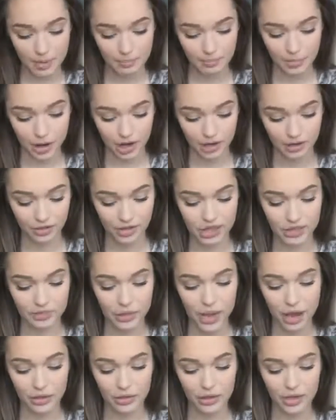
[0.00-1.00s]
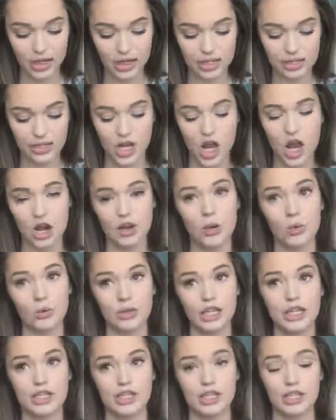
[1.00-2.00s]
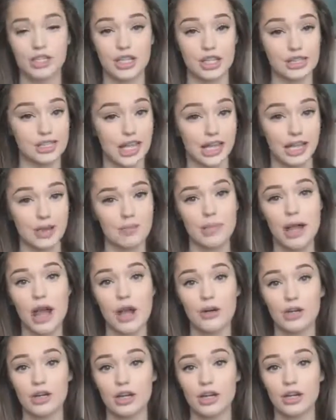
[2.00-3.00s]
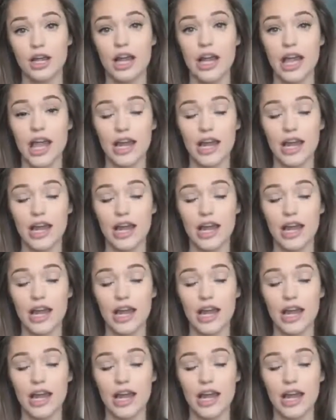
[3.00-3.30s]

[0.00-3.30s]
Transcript: But this powder is not only just a setting powder,